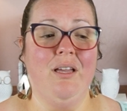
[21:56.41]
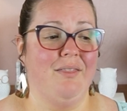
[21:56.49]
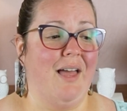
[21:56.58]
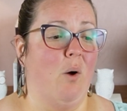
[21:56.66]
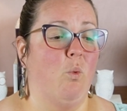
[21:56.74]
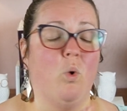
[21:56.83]

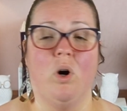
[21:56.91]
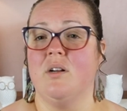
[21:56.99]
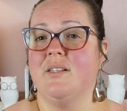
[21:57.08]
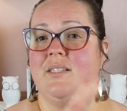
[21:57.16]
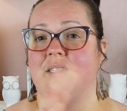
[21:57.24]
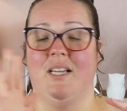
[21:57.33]
that
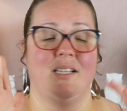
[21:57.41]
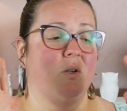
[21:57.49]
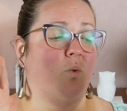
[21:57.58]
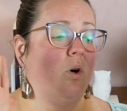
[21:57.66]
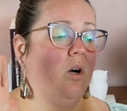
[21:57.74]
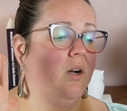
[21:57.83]
works and
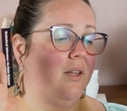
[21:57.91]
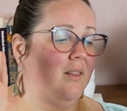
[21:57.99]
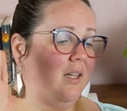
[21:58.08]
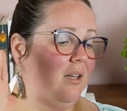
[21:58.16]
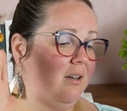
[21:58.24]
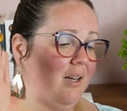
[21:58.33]
doesn't work and
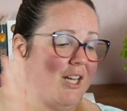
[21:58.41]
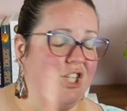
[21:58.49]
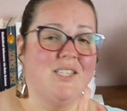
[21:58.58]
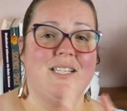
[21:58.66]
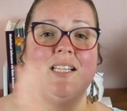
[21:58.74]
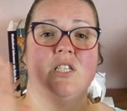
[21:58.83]
then it
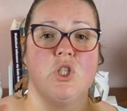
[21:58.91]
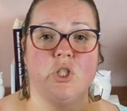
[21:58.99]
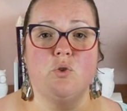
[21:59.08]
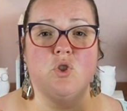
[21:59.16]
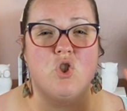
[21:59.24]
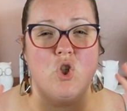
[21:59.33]
just it's
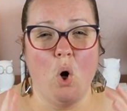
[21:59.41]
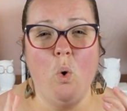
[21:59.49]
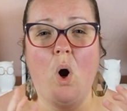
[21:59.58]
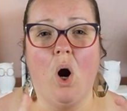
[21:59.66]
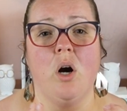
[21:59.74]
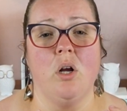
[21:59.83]
so
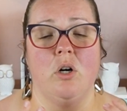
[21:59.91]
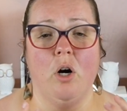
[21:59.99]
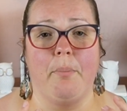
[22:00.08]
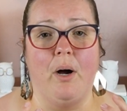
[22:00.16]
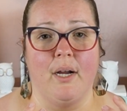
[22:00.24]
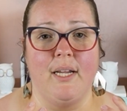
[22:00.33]
hard on our
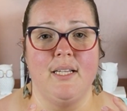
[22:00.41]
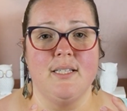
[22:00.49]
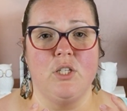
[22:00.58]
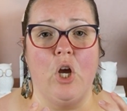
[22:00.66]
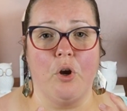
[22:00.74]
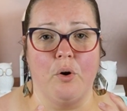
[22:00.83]
bodies,
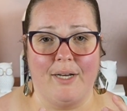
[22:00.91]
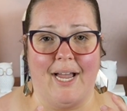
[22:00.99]
yo-yo